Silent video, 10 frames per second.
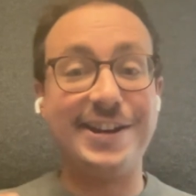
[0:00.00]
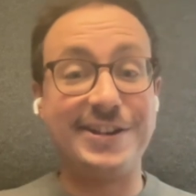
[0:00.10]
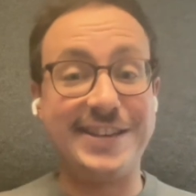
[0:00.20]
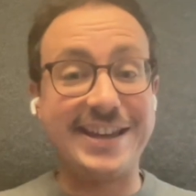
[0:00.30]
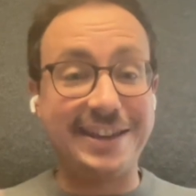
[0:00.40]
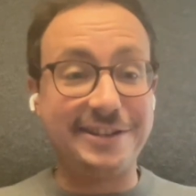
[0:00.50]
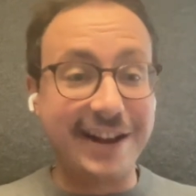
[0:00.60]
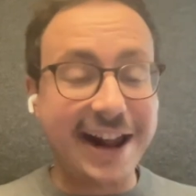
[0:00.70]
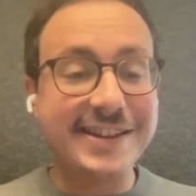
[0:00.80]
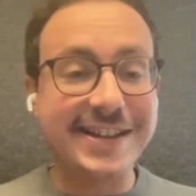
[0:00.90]
Uh, they can
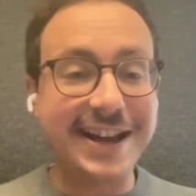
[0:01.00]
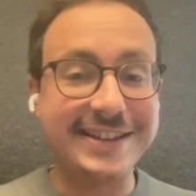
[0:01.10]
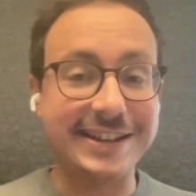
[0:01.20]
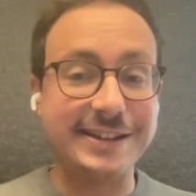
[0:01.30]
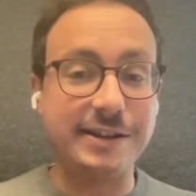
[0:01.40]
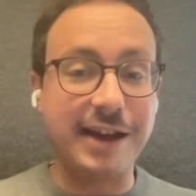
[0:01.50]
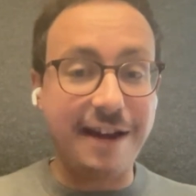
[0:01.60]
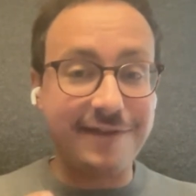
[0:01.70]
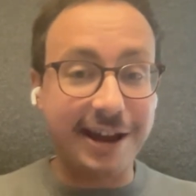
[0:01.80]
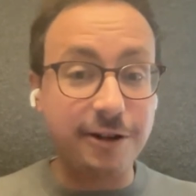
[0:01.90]
analyze that and
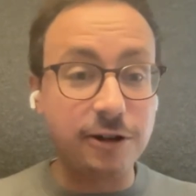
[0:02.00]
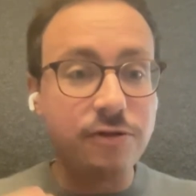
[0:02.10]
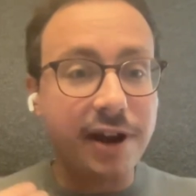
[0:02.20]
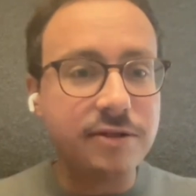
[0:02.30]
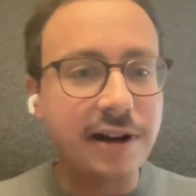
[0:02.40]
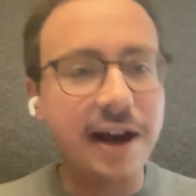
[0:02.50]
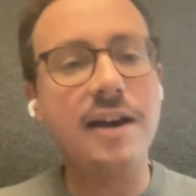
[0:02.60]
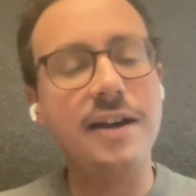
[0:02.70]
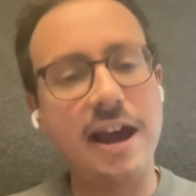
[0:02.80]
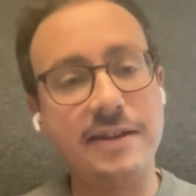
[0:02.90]
have like a
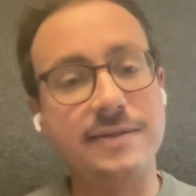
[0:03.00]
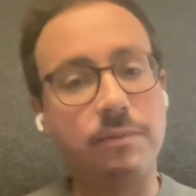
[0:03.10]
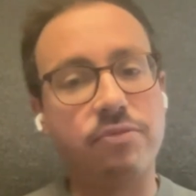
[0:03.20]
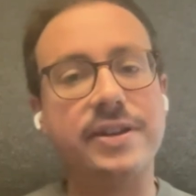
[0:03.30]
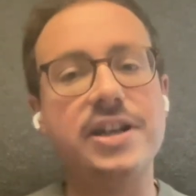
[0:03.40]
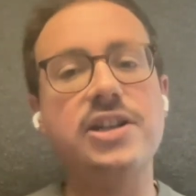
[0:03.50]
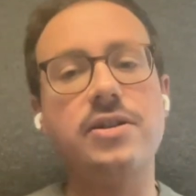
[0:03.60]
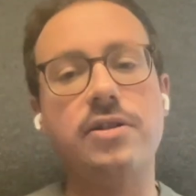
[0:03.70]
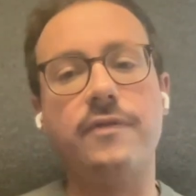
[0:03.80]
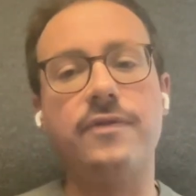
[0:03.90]
granular
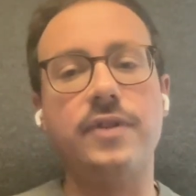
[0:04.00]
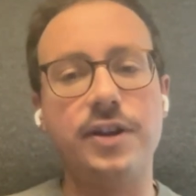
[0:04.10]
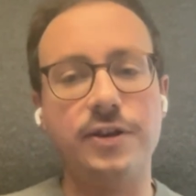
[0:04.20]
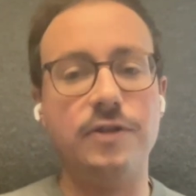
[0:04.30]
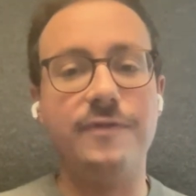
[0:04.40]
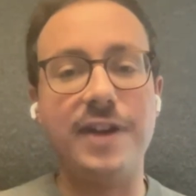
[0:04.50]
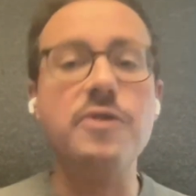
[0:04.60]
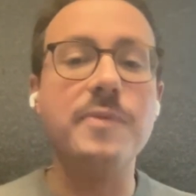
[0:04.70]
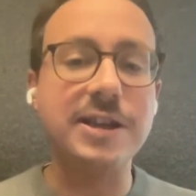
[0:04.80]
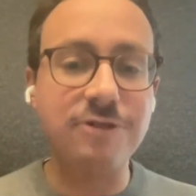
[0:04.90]
interpretation of the
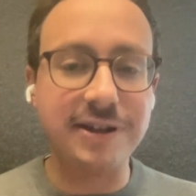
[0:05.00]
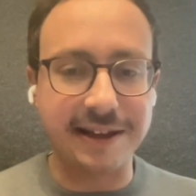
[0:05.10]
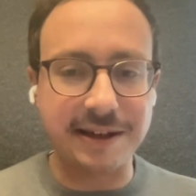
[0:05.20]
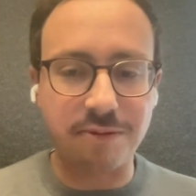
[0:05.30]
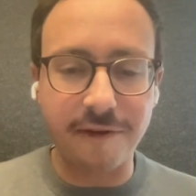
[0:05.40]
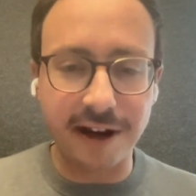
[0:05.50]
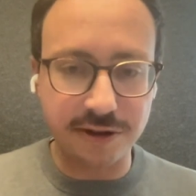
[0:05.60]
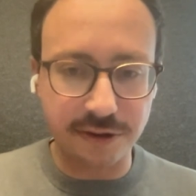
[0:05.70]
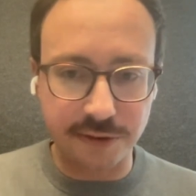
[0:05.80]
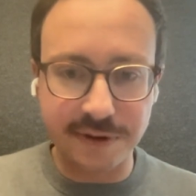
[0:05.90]
value metric that they
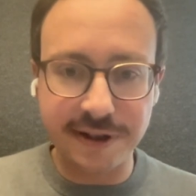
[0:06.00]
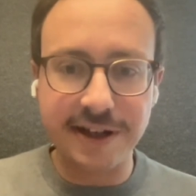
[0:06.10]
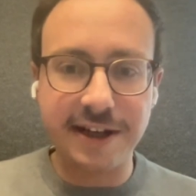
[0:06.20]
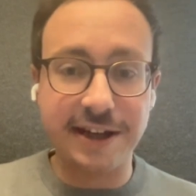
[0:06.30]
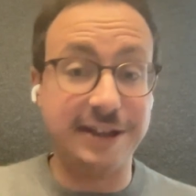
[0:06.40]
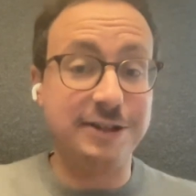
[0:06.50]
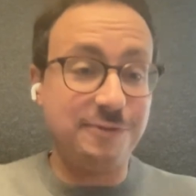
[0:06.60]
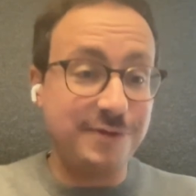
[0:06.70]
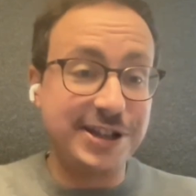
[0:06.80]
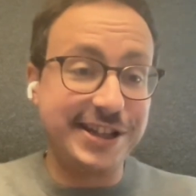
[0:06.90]
provide to you,
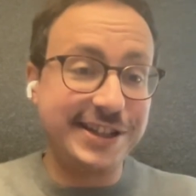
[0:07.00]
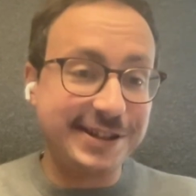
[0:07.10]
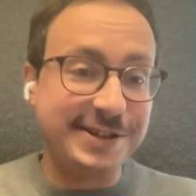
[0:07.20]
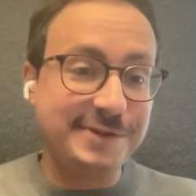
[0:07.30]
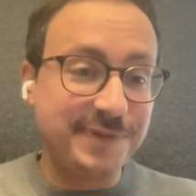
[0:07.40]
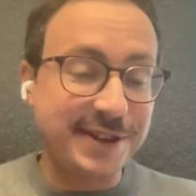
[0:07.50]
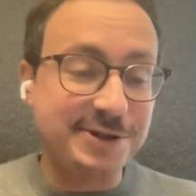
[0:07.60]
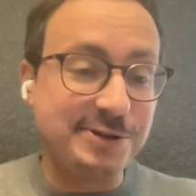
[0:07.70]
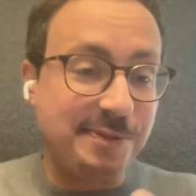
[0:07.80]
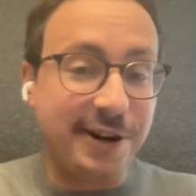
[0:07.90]
and which is
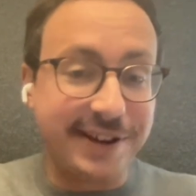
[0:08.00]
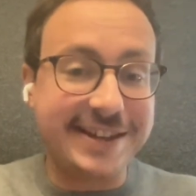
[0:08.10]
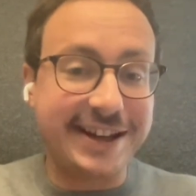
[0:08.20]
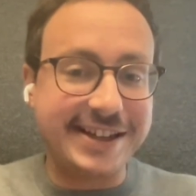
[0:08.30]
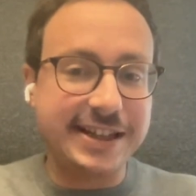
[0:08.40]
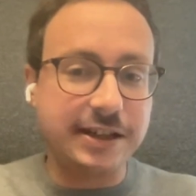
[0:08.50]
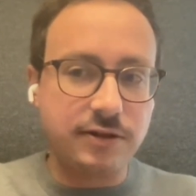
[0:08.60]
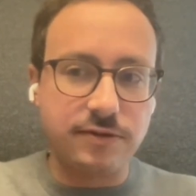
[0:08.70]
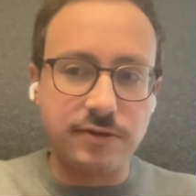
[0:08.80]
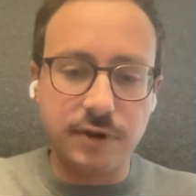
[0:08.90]
super
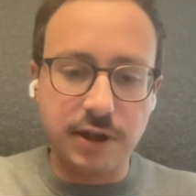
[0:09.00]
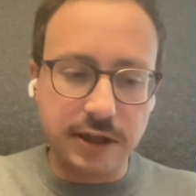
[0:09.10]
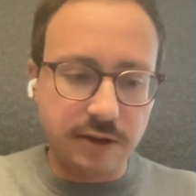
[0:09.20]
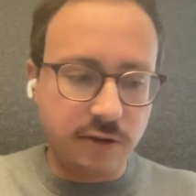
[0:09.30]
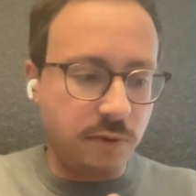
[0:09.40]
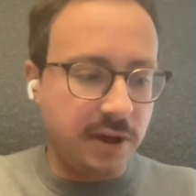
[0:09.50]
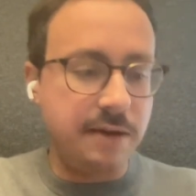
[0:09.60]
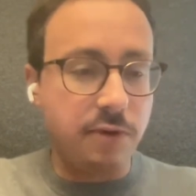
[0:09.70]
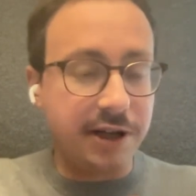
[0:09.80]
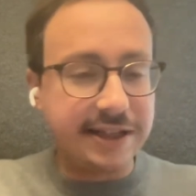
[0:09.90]
interesting to yeah. to
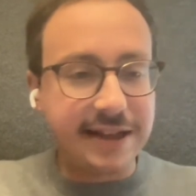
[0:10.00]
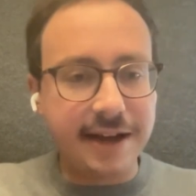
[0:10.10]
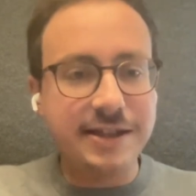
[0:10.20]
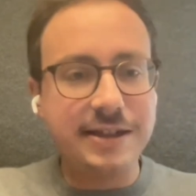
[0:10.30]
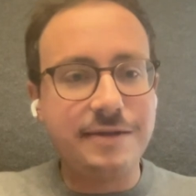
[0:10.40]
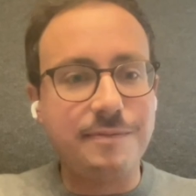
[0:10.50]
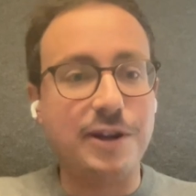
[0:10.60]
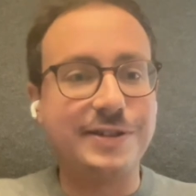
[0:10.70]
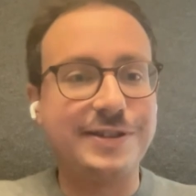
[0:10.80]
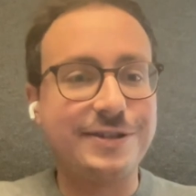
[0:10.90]
really monetize,
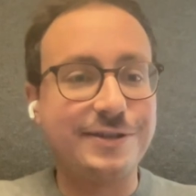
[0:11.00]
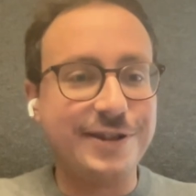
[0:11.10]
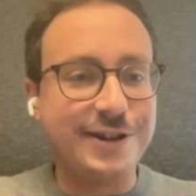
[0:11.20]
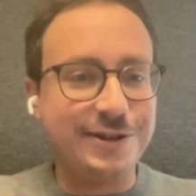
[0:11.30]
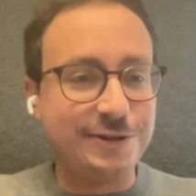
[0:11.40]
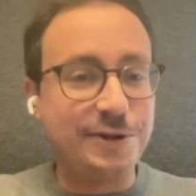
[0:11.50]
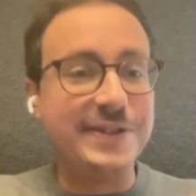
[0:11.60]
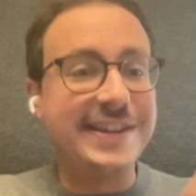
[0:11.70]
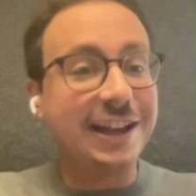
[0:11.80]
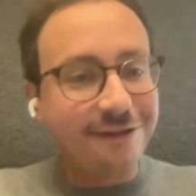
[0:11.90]
but to
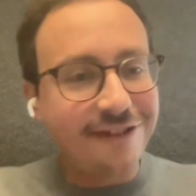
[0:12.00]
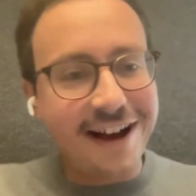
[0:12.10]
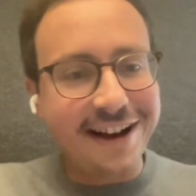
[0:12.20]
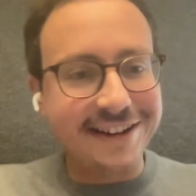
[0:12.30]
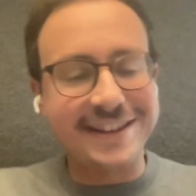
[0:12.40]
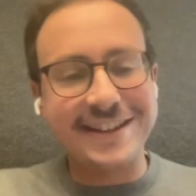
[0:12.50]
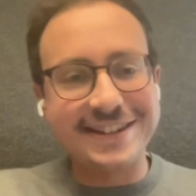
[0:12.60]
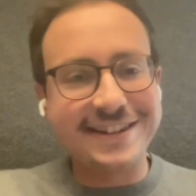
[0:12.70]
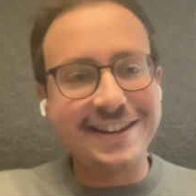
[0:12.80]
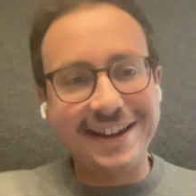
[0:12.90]
go that far in
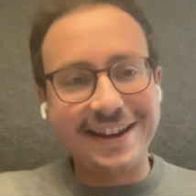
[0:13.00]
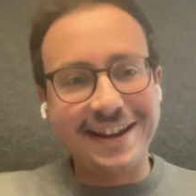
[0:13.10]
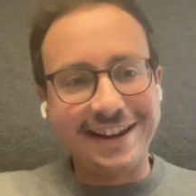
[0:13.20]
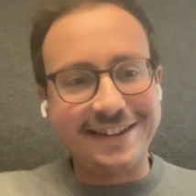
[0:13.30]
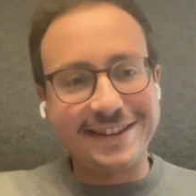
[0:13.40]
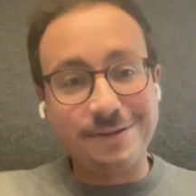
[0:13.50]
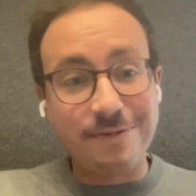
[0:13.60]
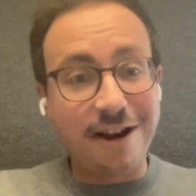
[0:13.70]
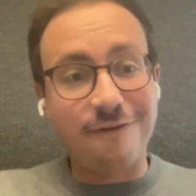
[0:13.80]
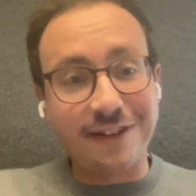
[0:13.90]
this in
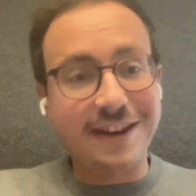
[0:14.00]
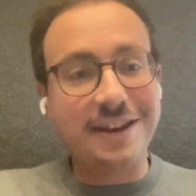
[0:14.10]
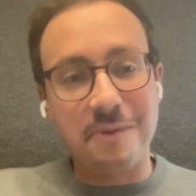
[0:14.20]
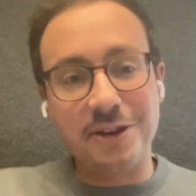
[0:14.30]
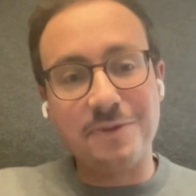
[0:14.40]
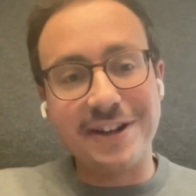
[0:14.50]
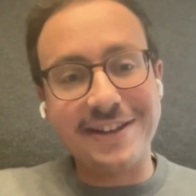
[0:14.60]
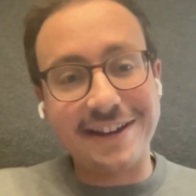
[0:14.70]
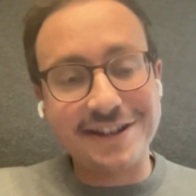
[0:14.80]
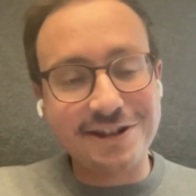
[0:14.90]
this way of thinking about the
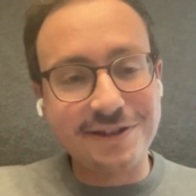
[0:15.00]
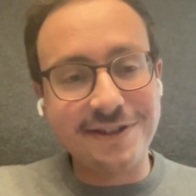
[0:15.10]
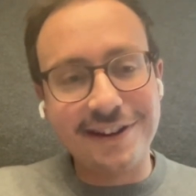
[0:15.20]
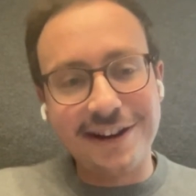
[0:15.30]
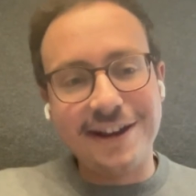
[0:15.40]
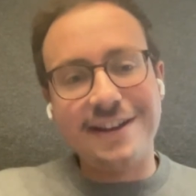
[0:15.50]
monetization.